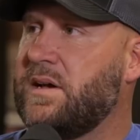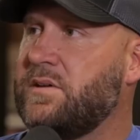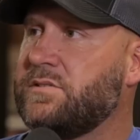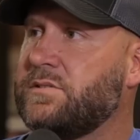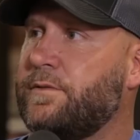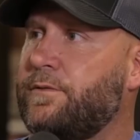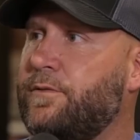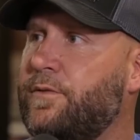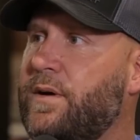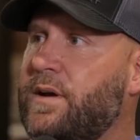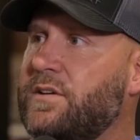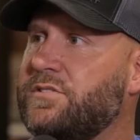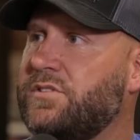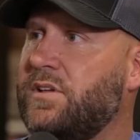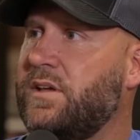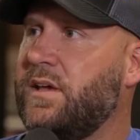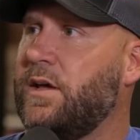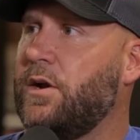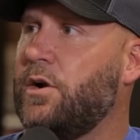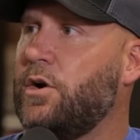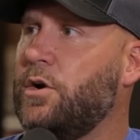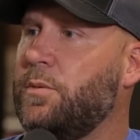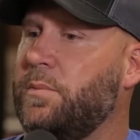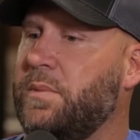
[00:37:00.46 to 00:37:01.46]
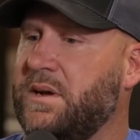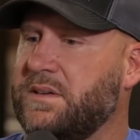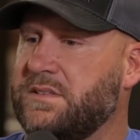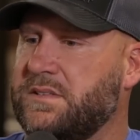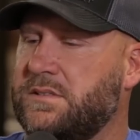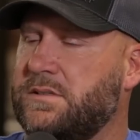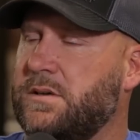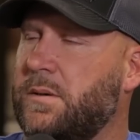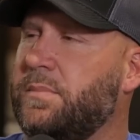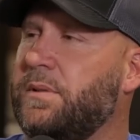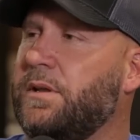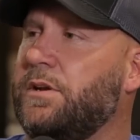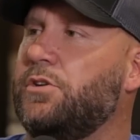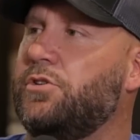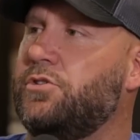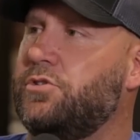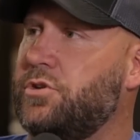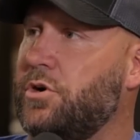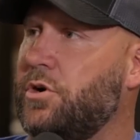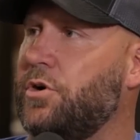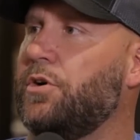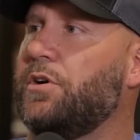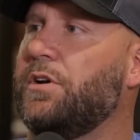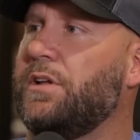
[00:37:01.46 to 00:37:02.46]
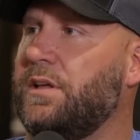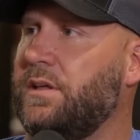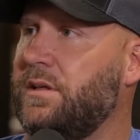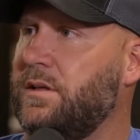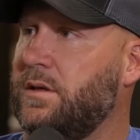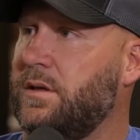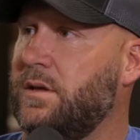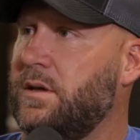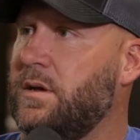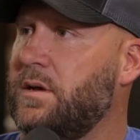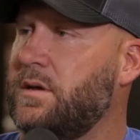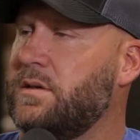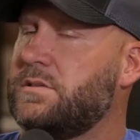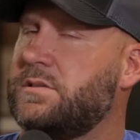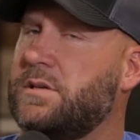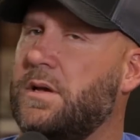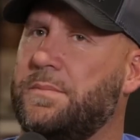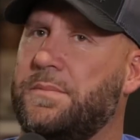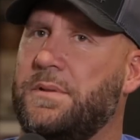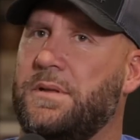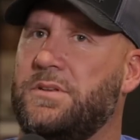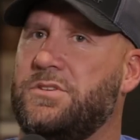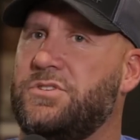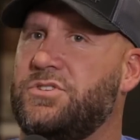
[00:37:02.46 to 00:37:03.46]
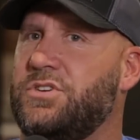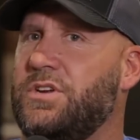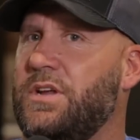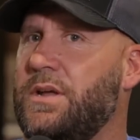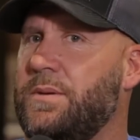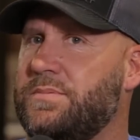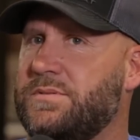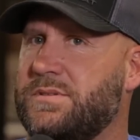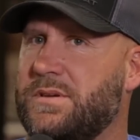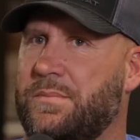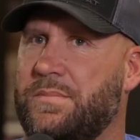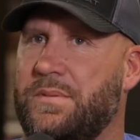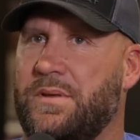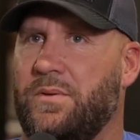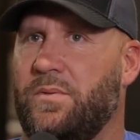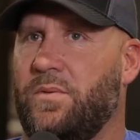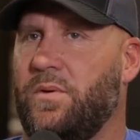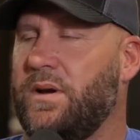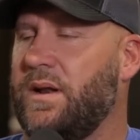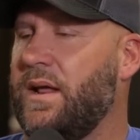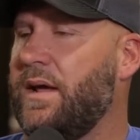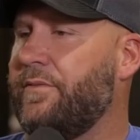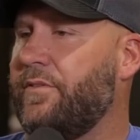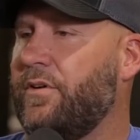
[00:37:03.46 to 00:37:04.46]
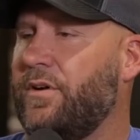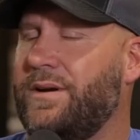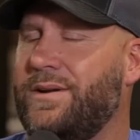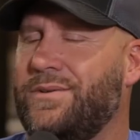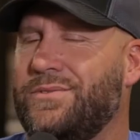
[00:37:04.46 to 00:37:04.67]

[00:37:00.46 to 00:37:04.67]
I was afraid I was going to get hurt because of something dirty, something cheap, something whatever.